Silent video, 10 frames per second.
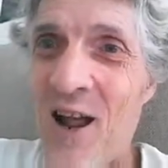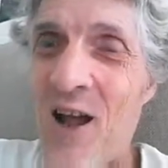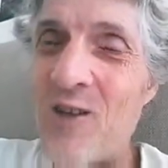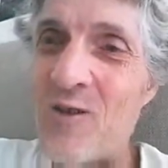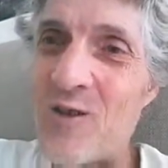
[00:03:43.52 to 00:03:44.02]

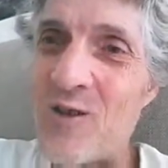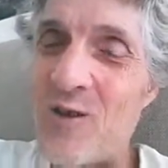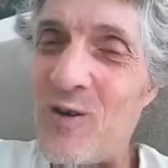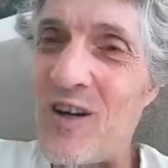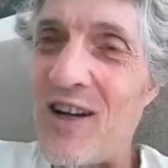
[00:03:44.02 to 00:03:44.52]
And
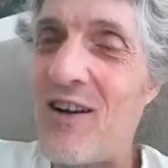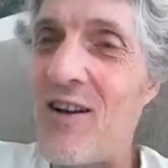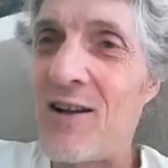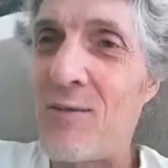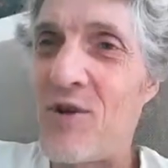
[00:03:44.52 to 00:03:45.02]
so I
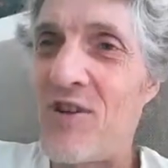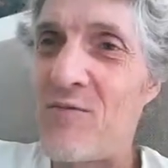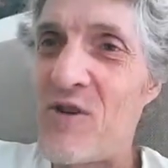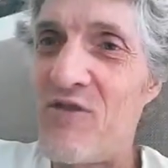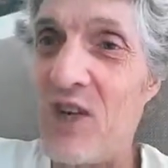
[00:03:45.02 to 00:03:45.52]
got up off
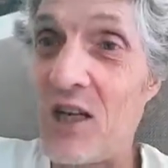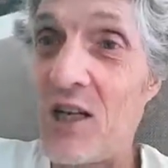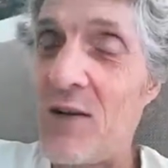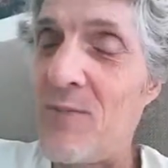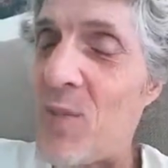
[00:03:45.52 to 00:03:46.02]
my
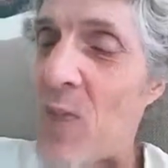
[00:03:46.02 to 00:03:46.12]
fanny